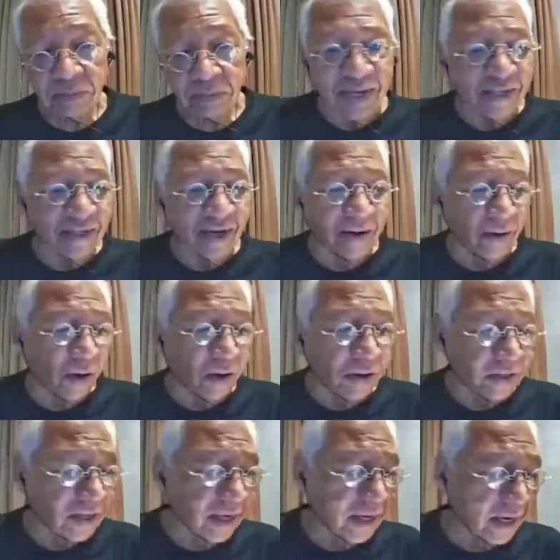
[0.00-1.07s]
I think
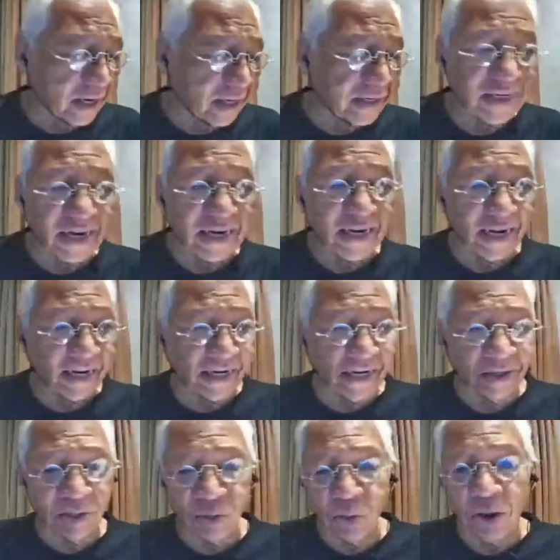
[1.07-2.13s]
all the girls and
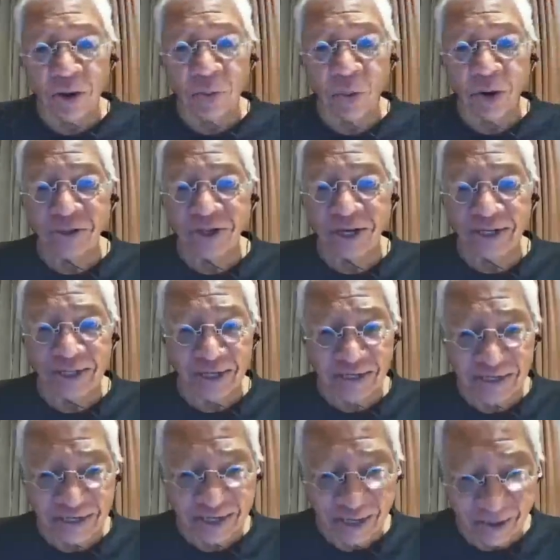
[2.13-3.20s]
ladies who are watching
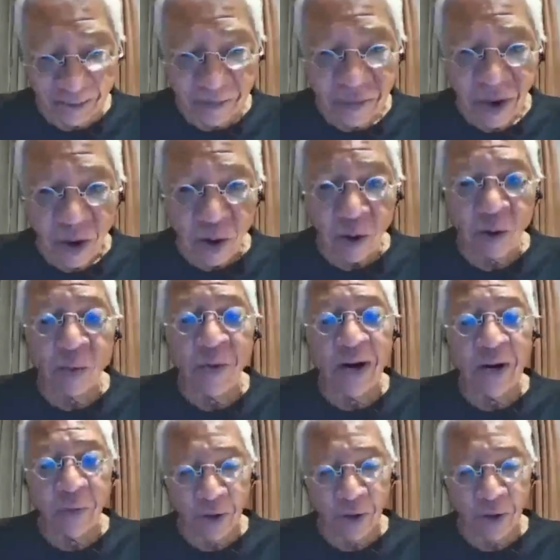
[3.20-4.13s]
this or